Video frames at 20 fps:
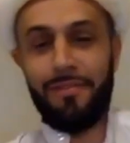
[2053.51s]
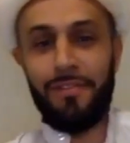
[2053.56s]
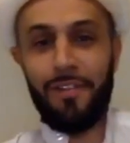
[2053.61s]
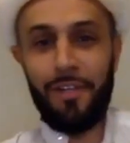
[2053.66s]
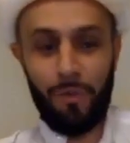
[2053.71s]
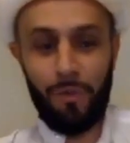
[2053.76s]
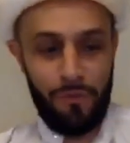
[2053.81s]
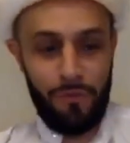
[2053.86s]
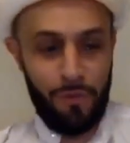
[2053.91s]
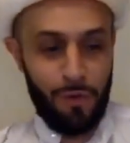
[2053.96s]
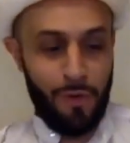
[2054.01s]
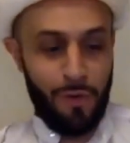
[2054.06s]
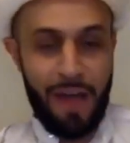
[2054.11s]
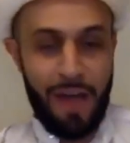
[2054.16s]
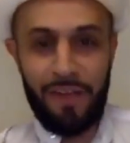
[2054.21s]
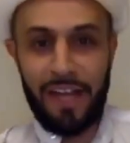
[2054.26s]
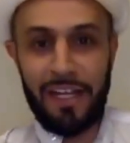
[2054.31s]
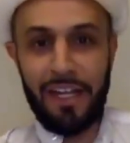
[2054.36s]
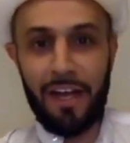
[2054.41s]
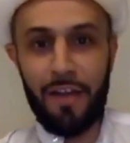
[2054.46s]
You know, if you don't
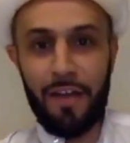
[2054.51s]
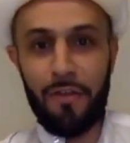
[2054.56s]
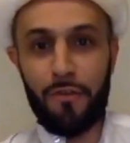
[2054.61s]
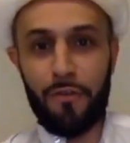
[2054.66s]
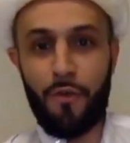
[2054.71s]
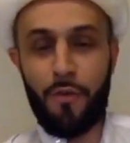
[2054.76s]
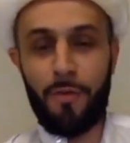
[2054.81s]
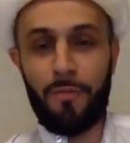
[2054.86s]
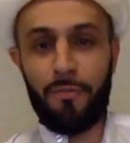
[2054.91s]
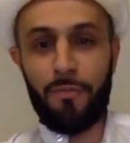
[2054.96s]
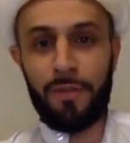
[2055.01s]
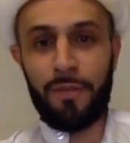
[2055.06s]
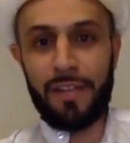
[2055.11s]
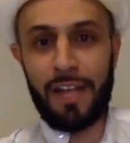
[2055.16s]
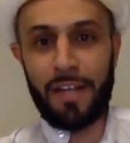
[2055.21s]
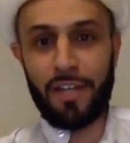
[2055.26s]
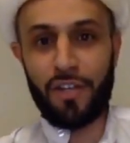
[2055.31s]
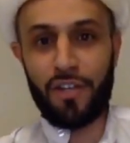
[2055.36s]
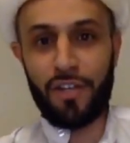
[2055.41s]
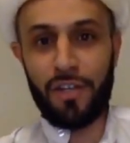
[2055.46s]
have any other form of
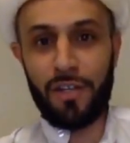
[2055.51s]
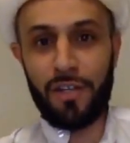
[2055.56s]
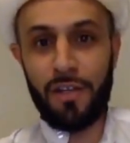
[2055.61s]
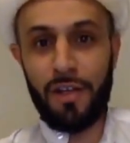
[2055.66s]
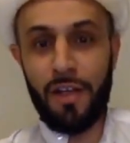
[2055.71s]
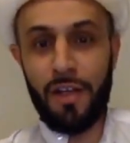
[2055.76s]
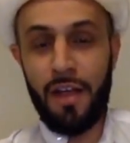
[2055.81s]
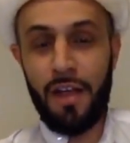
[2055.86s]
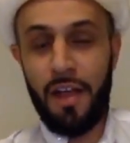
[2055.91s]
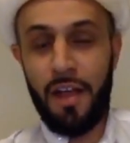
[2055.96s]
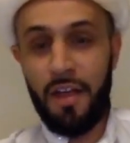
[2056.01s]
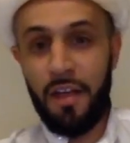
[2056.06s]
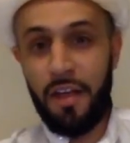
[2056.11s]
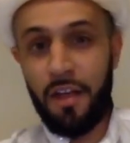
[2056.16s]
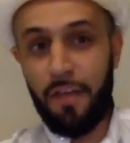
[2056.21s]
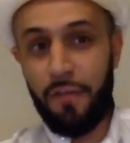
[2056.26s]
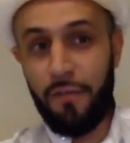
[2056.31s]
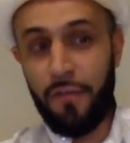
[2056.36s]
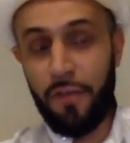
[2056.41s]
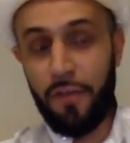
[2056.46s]
protection,
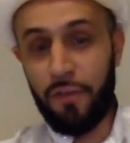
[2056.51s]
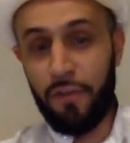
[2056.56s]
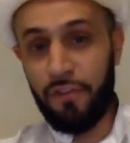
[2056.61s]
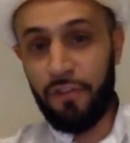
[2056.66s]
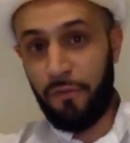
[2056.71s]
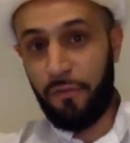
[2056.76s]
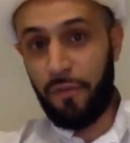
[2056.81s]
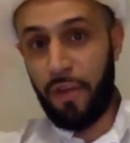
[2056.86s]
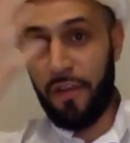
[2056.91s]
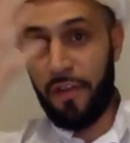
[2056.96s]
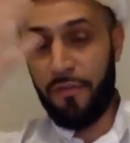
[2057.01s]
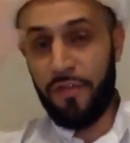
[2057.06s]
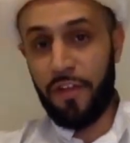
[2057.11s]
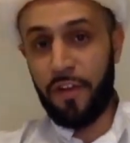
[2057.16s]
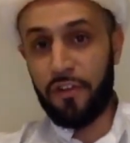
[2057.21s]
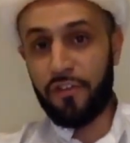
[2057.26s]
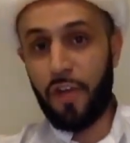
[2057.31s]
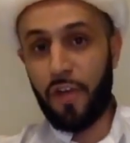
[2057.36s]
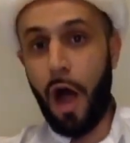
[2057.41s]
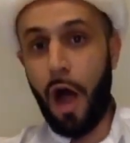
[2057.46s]
if there's a, if
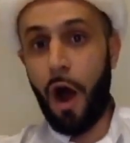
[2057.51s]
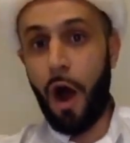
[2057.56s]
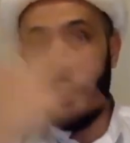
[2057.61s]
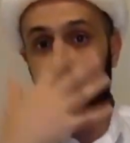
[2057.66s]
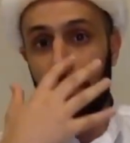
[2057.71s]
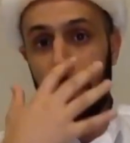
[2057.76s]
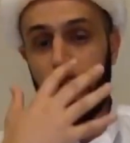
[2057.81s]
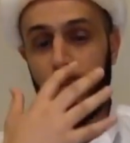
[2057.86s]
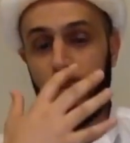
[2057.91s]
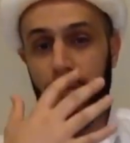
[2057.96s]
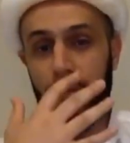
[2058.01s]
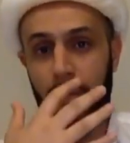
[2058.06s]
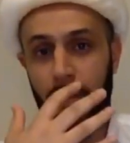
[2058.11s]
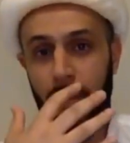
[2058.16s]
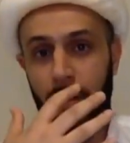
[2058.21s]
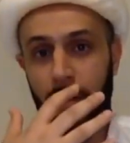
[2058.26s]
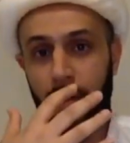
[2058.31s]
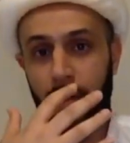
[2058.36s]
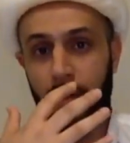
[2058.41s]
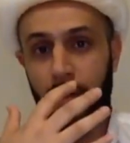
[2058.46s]
there's harm
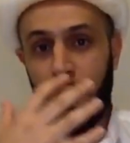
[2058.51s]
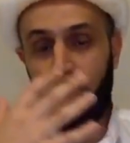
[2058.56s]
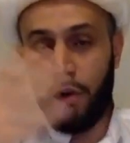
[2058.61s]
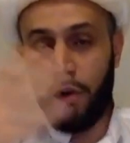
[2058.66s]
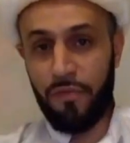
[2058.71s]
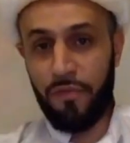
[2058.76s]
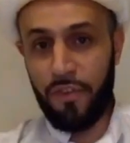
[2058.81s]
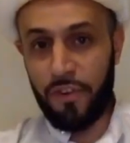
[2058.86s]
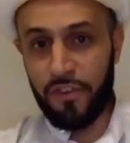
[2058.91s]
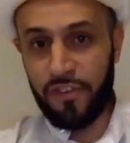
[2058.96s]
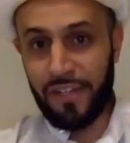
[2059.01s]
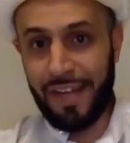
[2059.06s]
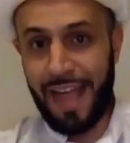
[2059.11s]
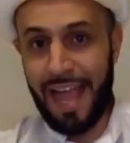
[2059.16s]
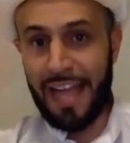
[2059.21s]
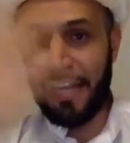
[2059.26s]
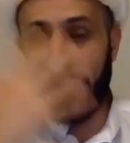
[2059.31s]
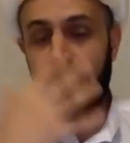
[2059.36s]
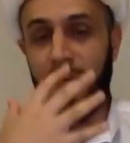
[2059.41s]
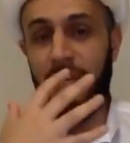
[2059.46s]
or if there's an
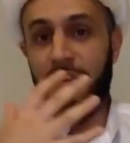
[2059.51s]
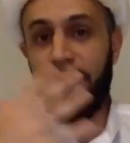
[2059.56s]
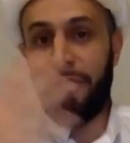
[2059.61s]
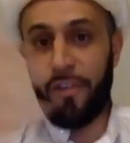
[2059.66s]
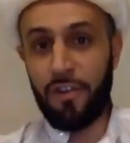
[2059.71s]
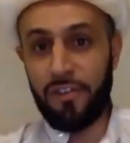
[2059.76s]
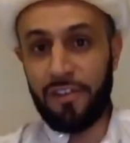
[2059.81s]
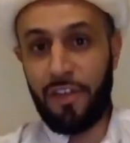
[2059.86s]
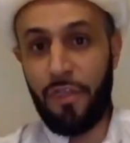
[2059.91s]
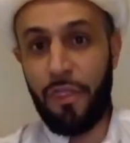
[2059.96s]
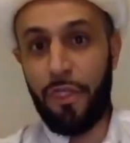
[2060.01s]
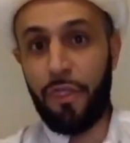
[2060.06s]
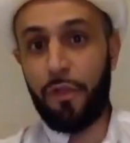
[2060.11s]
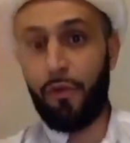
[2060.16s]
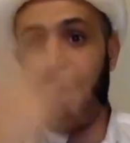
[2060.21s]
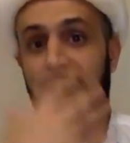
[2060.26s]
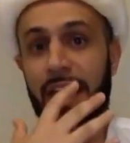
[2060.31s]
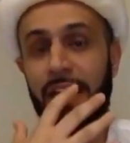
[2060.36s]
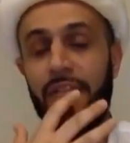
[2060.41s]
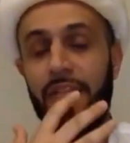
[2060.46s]
enemy, if there's a
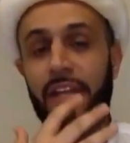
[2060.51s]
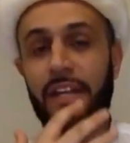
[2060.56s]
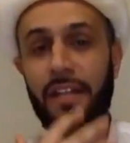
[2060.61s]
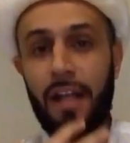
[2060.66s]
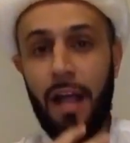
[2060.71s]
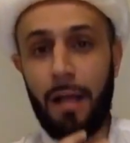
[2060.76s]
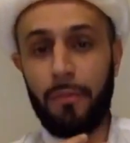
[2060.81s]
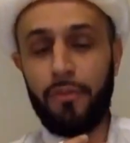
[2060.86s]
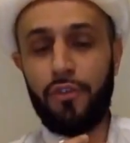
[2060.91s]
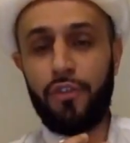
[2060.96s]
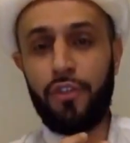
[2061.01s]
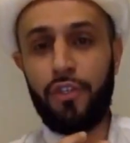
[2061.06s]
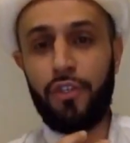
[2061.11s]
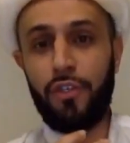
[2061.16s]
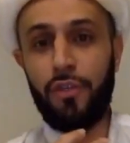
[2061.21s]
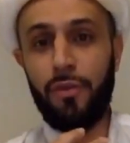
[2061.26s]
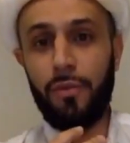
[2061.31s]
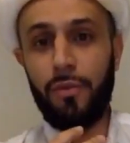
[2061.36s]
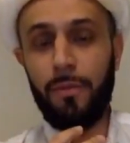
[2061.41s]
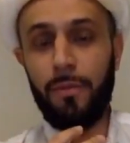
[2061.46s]
threat that comes to
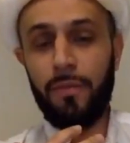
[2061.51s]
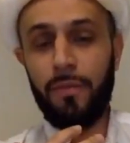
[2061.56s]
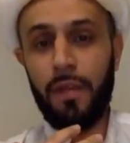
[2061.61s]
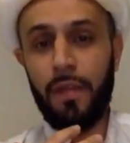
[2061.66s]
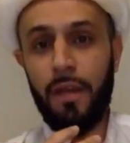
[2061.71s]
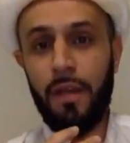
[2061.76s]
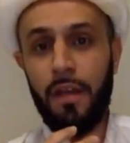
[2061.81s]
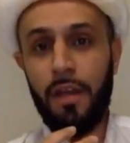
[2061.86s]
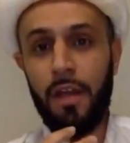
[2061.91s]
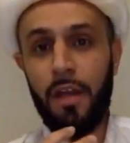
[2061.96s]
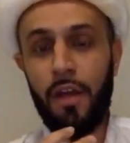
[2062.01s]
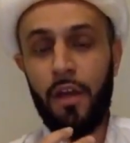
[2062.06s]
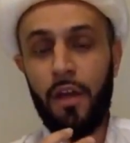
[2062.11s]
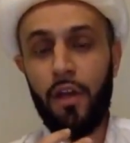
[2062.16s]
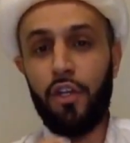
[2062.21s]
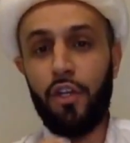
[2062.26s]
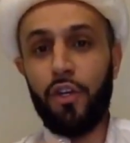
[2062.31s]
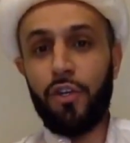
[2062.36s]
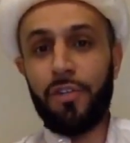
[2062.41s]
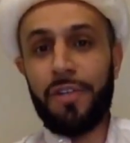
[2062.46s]
you,
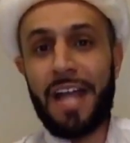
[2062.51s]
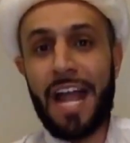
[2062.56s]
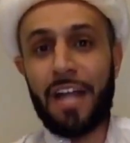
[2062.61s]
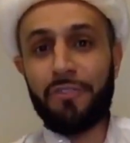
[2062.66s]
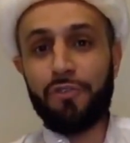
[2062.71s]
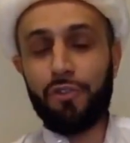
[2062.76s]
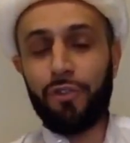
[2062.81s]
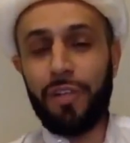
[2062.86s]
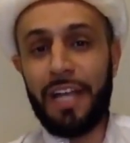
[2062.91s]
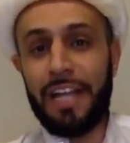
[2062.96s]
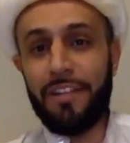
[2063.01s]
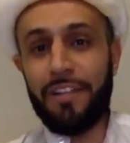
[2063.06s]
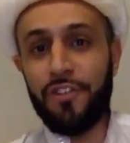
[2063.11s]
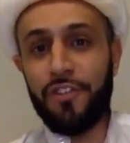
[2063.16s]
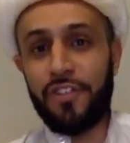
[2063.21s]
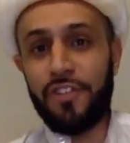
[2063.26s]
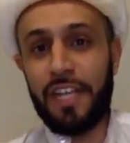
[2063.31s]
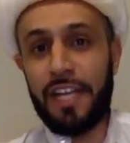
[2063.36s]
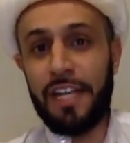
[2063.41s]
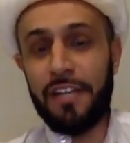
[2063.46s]
your natural
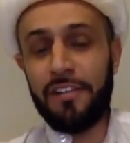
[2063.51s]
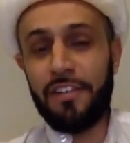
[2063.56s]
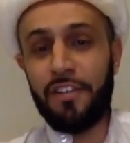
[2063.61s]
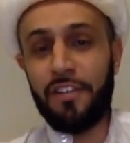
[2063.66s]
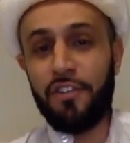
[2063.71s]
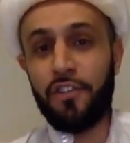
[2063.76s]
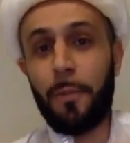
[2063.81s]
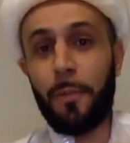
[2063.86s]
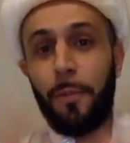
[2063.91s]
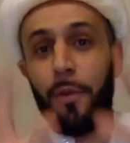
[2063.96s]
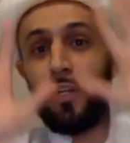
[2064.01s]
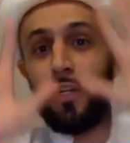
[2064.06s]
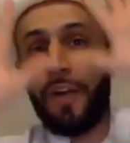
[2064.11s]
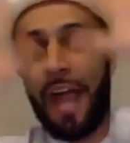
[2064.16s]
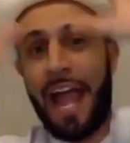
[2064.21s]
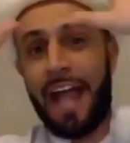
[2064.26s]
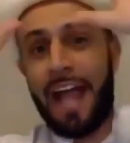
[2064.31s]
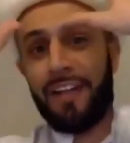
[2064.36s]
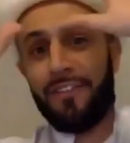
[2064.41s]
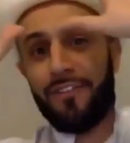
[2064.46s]
instinct is to put your
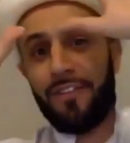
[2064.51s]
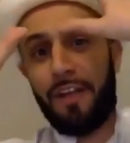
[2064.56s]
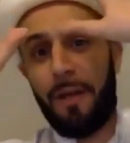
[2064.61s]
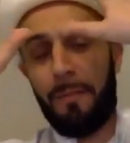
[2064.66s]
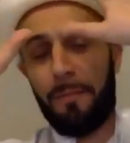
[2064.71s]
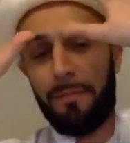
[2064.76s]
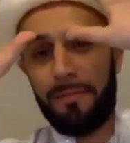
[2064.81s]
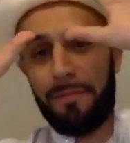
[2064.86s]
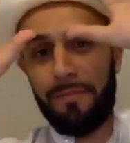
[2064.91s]
hands up.